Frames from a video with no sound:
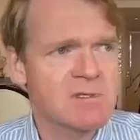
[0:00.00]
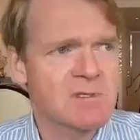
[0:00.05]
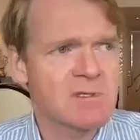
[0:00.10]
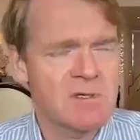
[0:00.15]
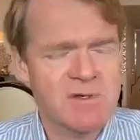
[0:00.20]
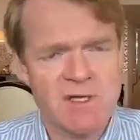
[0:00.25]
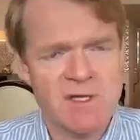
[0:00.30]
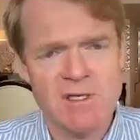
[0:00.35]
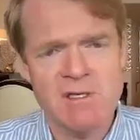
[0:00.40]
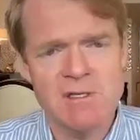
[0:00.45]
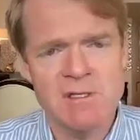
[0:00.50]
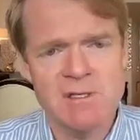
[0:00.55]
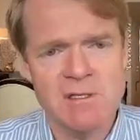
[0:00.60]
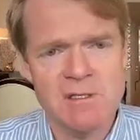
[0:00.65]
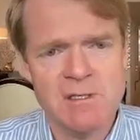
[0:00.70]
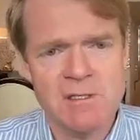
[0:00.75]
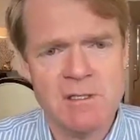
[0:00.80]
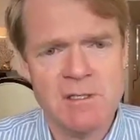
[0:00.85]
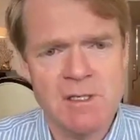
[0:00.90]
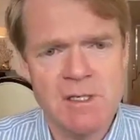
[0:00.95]
Okay.
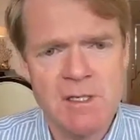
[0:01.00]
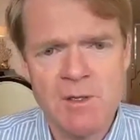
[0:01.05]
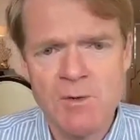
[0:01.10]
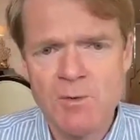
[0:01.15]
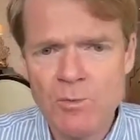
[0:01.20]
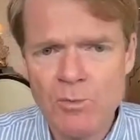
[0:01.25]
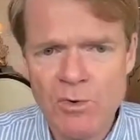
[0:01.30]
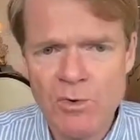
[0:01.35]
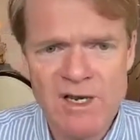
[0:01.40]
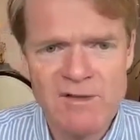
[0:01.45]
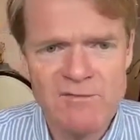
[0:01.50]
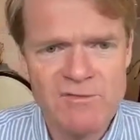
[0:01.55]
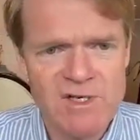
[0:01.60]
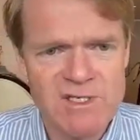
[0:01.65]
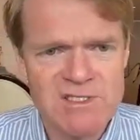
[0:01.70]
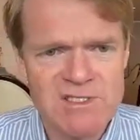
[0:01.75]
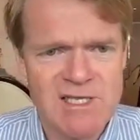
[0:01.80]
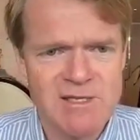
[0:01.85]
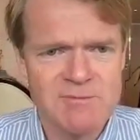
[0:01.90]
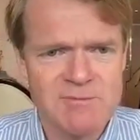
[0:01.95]
What level
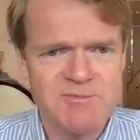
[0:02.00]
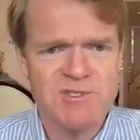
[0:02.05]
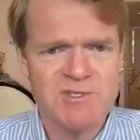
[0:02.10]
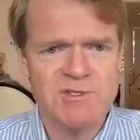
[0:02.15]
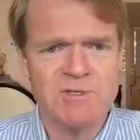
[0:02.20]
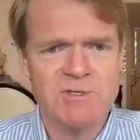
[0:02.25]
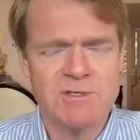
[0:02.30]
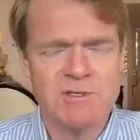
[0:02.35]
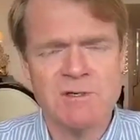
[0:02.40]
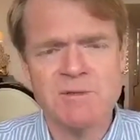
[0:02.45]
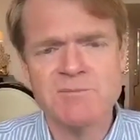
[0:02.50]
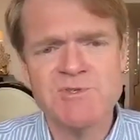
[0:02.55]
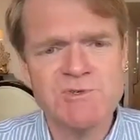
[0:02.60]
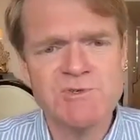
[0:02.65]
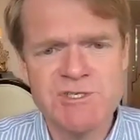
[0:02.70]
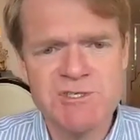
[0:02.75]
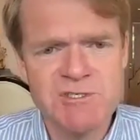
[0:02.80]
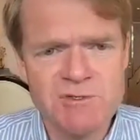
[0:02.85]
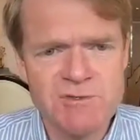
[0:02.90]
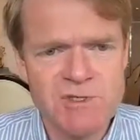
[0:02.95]
exams are you doing? Oh, I'm doing
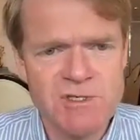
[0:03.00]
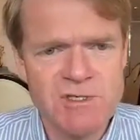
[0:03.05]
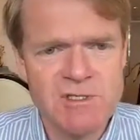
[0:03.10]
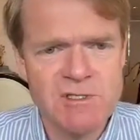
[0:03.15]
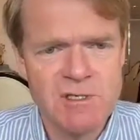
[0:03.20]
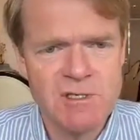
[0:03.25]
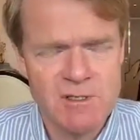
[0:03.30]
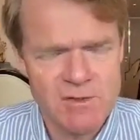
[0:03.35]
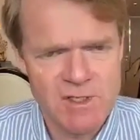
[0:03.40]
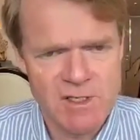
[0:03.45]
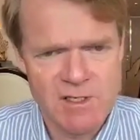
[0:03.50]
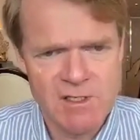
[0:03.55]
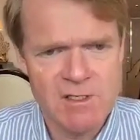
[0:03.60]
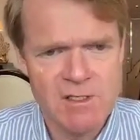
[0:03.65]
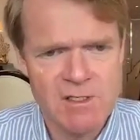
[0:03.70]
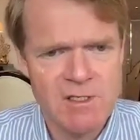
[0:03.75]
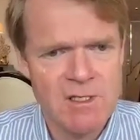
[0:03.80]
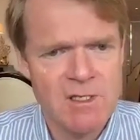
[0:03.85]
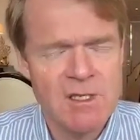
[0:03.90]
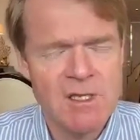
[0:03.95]
a degree. Okay.
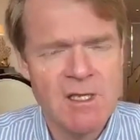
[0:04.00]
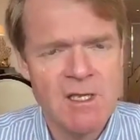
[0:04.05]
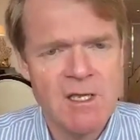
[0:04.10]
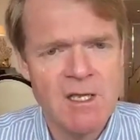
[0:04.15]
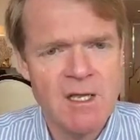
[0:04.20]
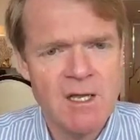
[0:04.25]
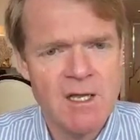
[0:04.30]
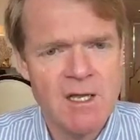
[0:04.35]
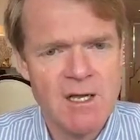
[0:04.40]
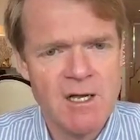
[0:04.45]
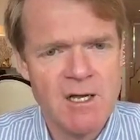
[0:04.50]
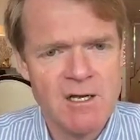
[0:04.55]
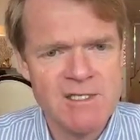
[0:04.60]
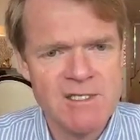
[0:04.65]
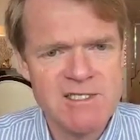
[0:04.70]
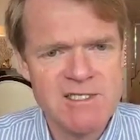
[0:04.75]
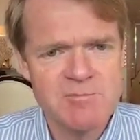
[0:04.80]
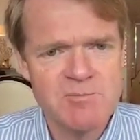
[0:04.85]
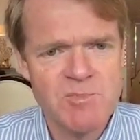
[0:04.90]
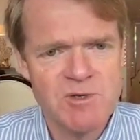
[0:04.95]
I
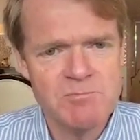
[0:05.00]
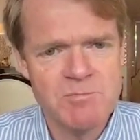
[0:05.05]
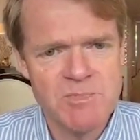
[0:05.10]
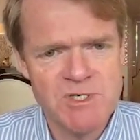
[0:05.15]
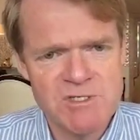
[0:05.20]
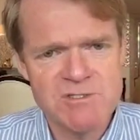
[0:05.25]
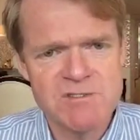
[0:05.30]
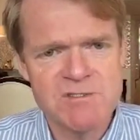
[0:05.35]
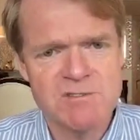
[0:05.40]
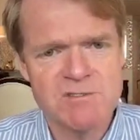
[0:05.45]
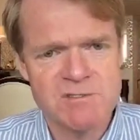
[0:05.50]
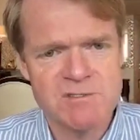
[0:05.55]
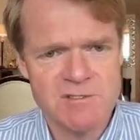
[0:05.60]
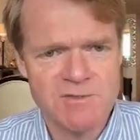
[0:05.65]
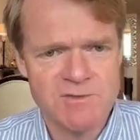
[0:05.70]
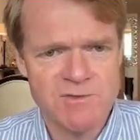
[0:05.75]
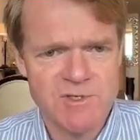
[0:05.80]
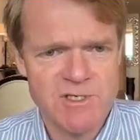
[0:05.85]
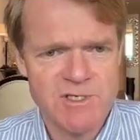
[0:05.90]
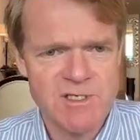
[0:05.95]
did my master's
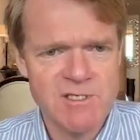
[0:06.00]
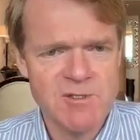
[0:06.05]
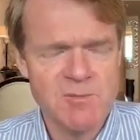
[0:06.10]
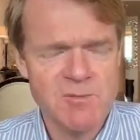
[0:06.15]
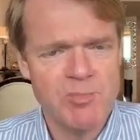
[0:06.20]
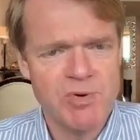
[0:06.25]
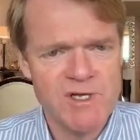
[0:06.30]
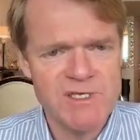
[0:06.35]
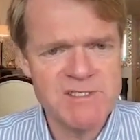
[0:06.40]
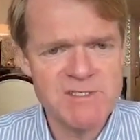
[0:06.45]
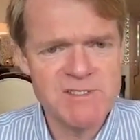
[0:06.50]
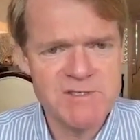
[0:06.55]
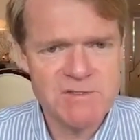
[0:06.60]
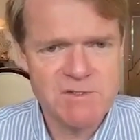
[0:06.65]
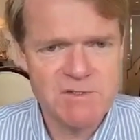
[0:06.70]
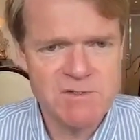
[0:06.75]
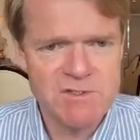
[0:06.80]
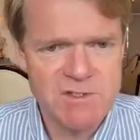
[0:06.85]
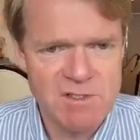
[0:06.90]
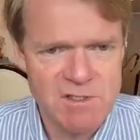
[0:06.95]
degree by
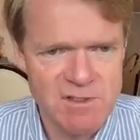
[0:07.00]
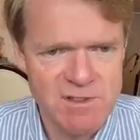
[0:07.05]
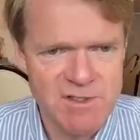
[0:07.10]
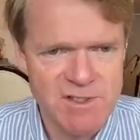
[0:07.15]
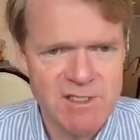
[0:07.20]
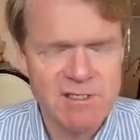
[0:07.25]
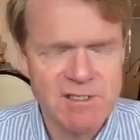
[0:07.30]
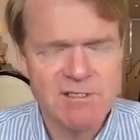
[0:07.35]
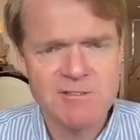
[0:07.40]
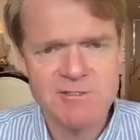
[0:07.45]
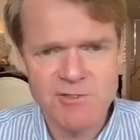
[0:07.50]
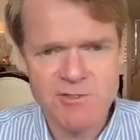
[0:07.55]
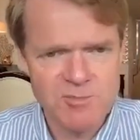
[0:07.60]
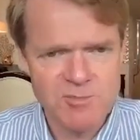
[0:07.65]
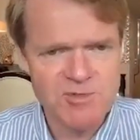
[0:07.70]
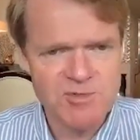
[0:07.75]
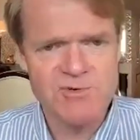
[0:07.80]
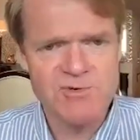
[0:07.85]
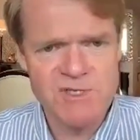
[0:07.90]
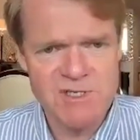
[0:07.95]
distance learning. Took me
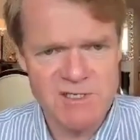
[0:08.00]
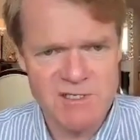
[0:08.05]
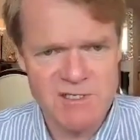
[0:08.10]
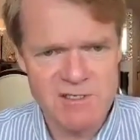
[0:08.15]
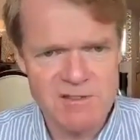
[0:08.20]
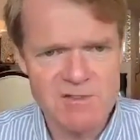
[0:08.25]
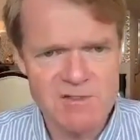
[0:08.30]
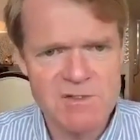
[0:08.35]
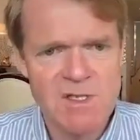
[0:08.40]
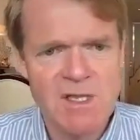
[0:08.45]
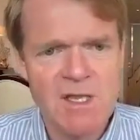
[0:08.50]
3 years.